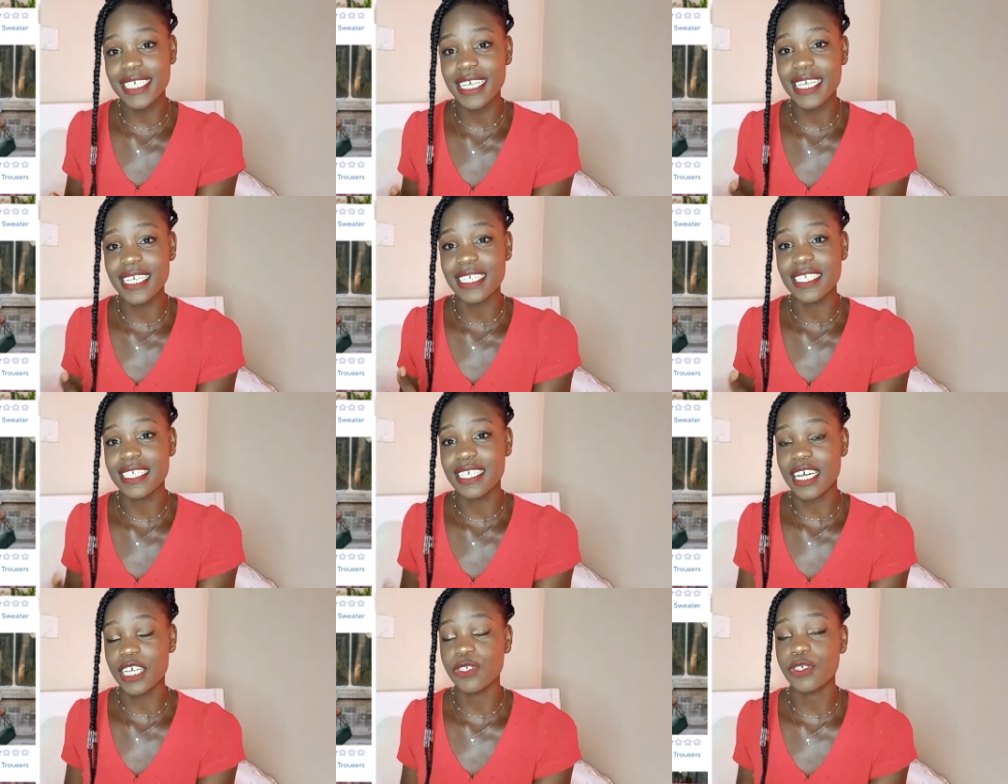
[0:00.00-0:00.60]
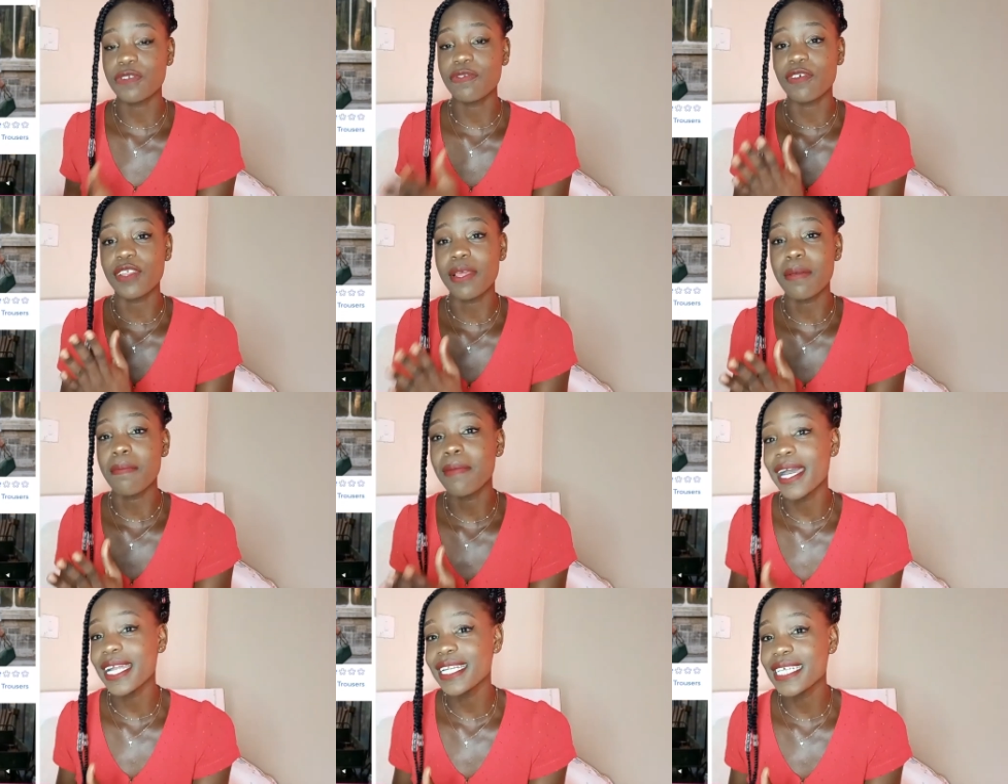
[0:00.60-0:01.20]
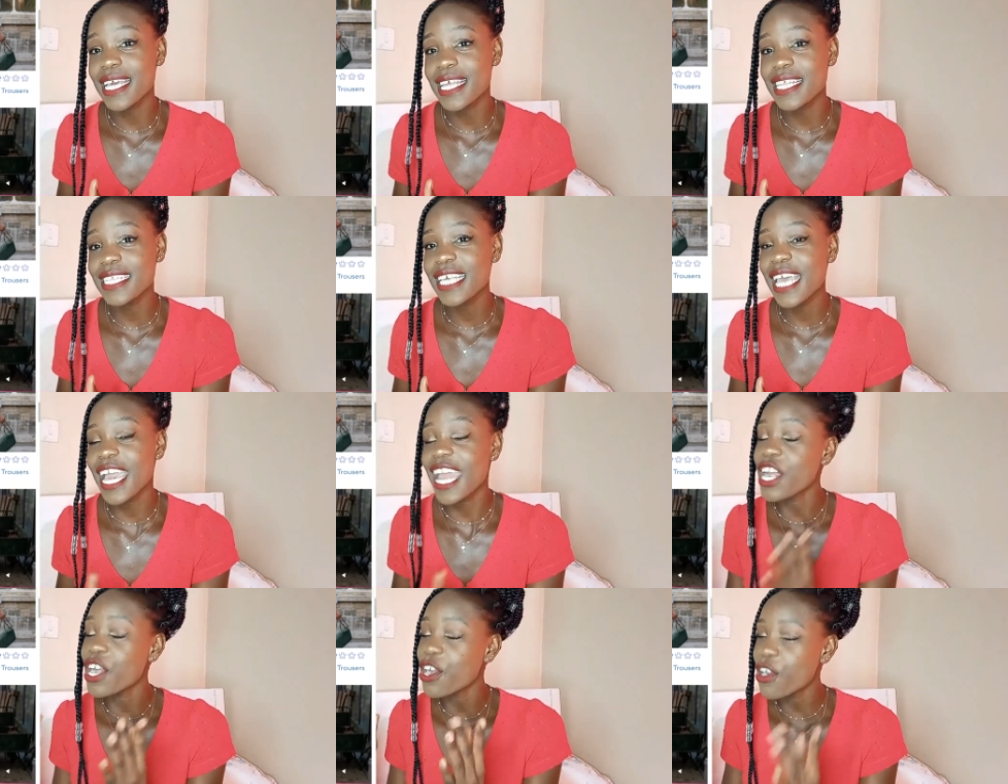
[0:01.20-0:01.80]
instruction for the patterns,
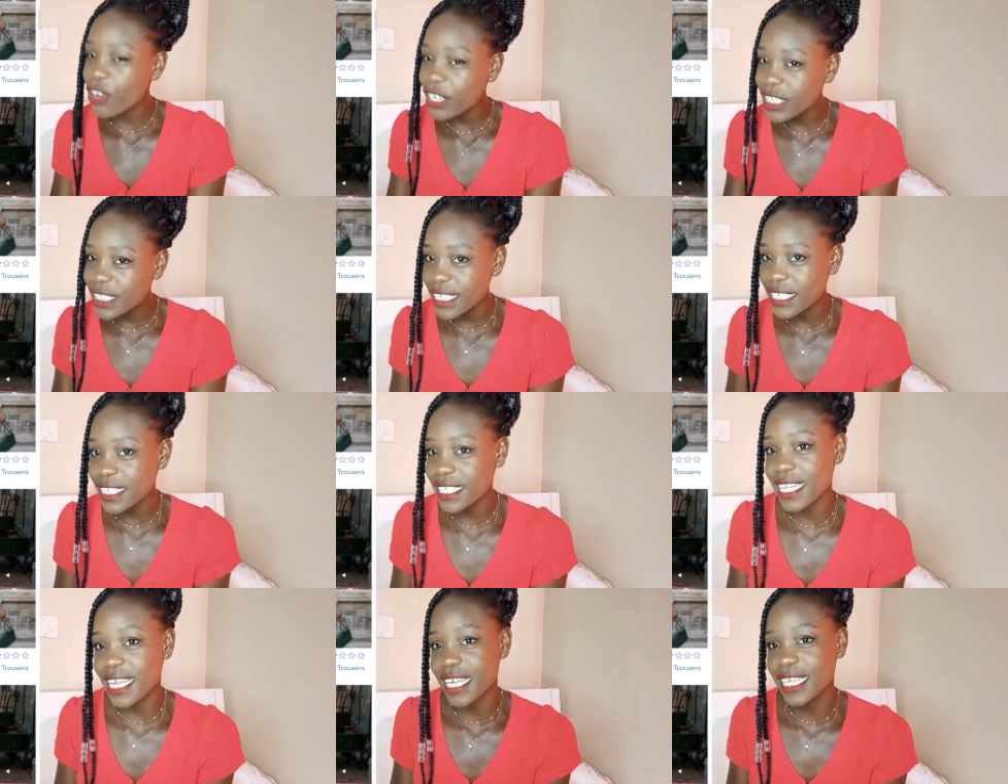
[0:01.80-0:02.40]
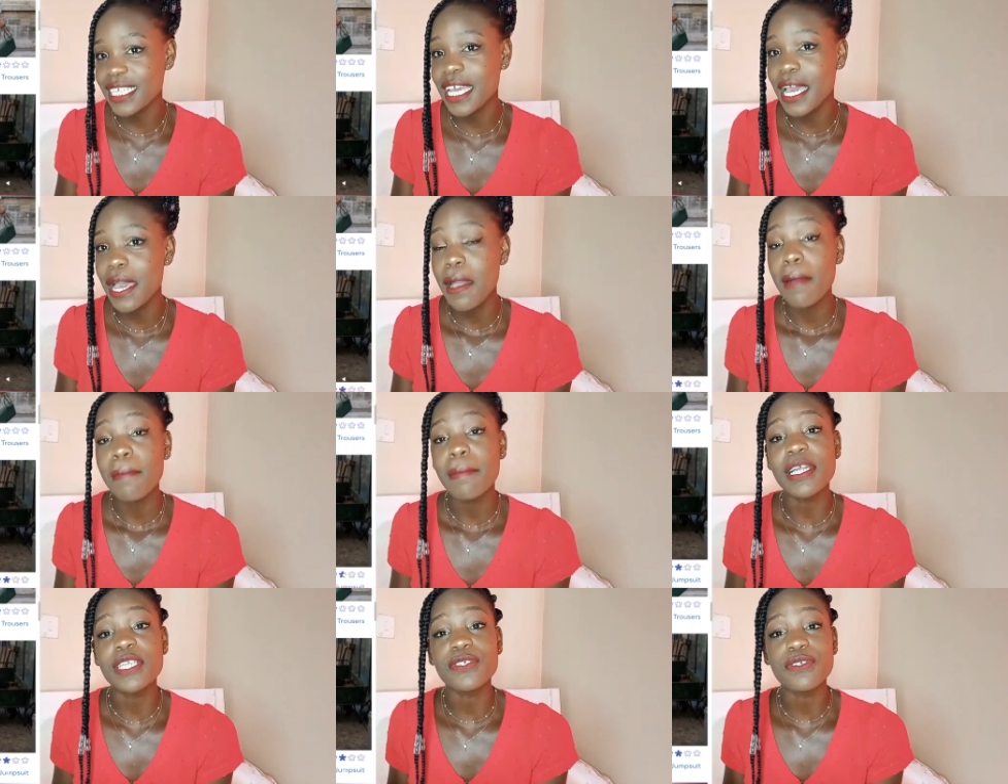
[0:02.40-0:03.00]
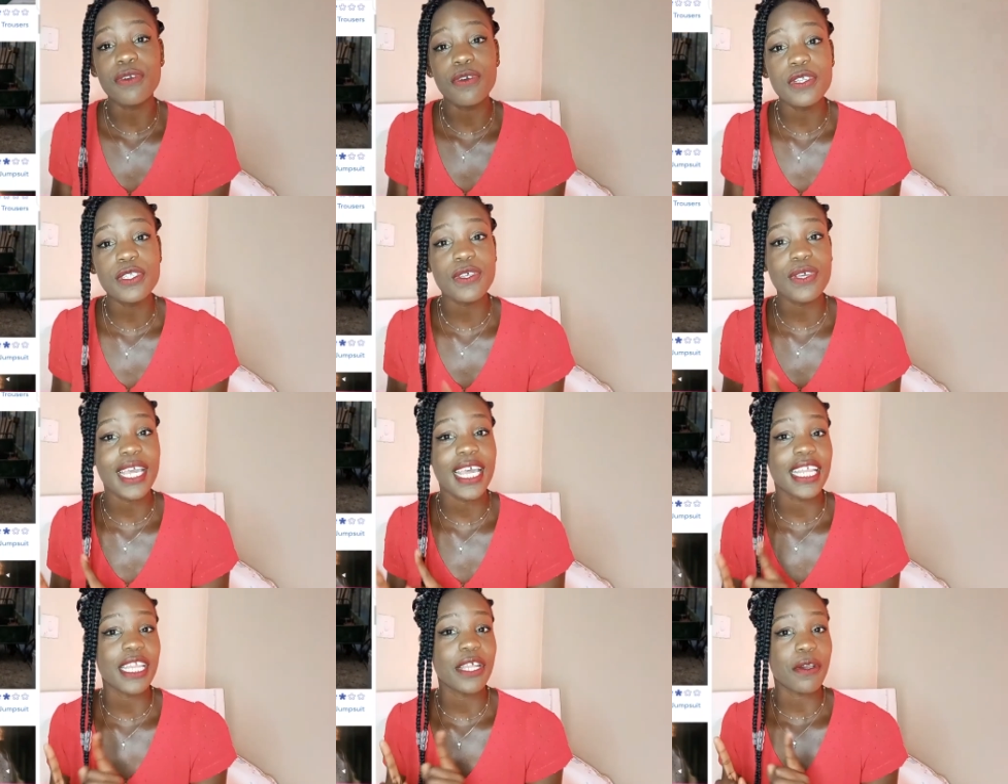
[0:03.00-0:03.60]
and not just that, but you also
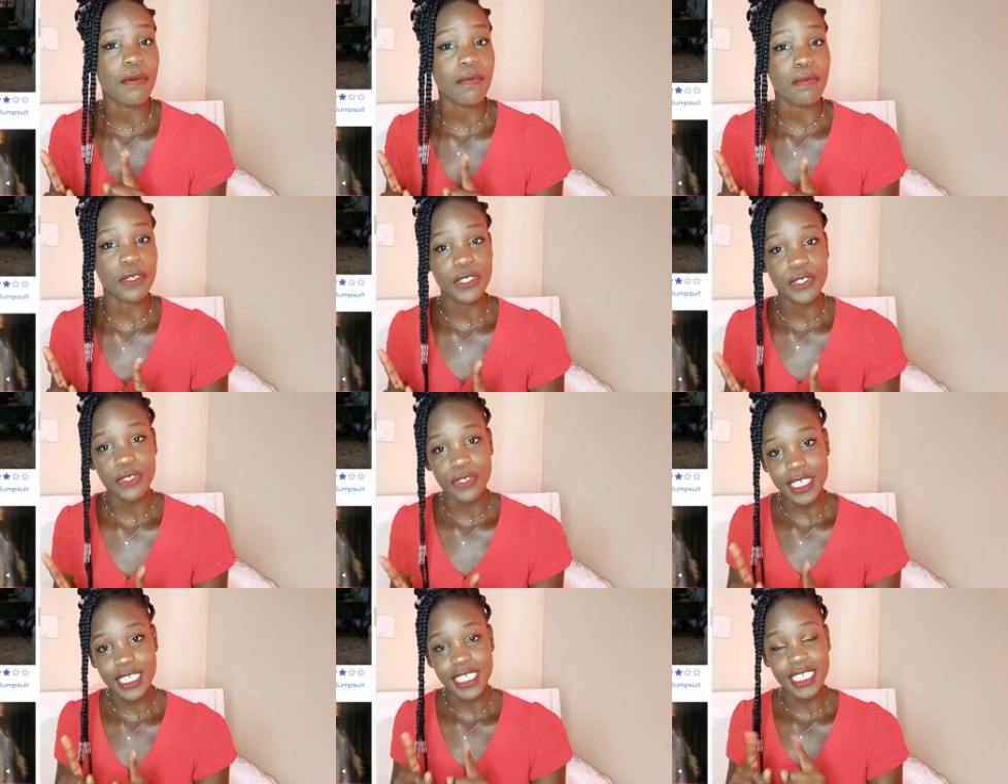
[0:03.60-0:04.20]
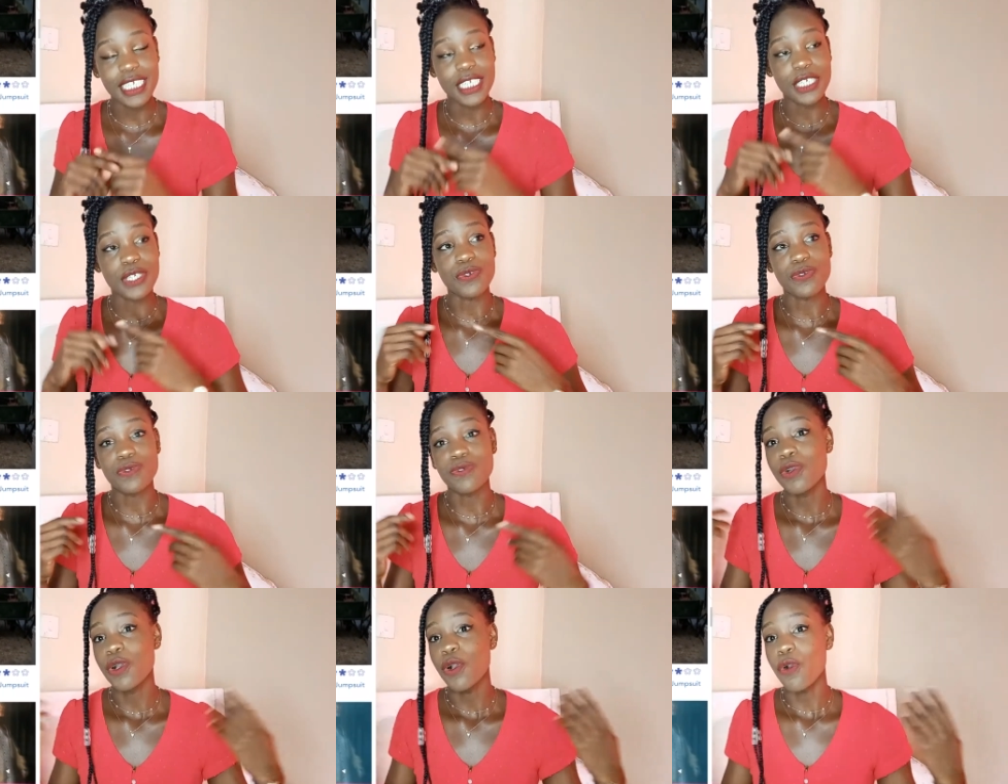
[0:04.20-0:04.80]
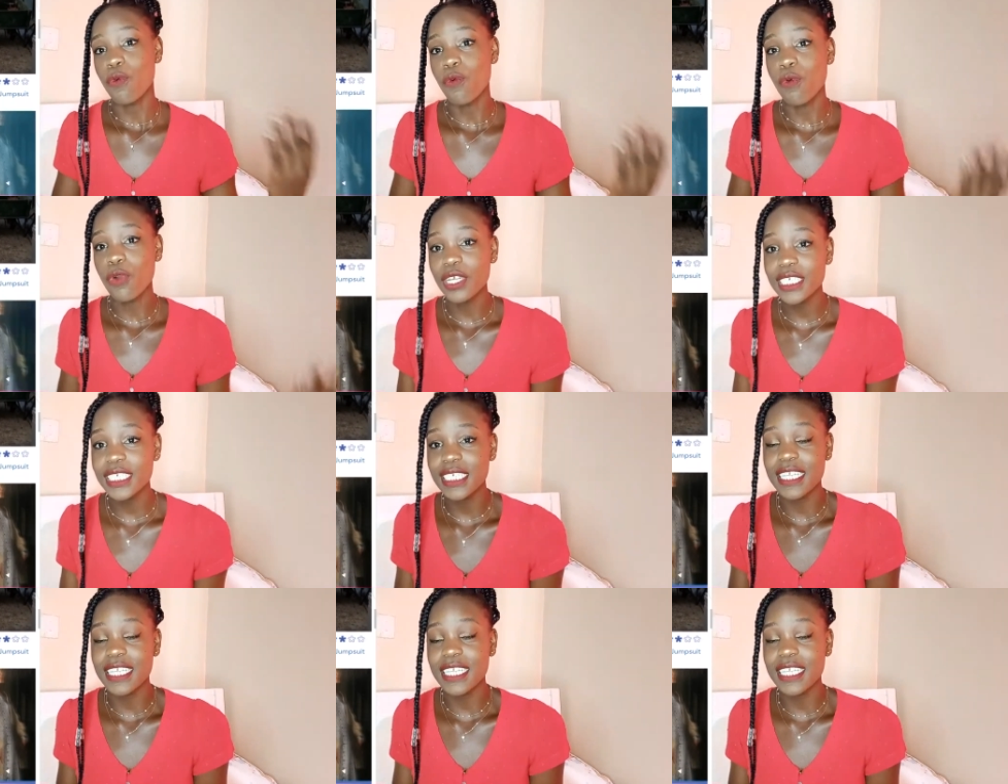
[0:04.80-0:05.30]
get the opportunity to watch